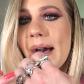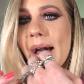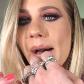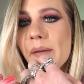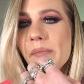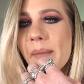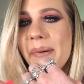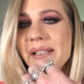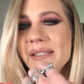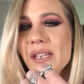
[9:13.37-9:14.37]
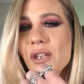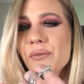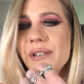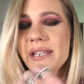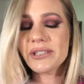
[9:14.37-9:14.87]
but it's a
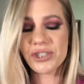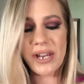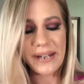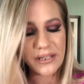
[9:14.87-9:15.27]
unique shade.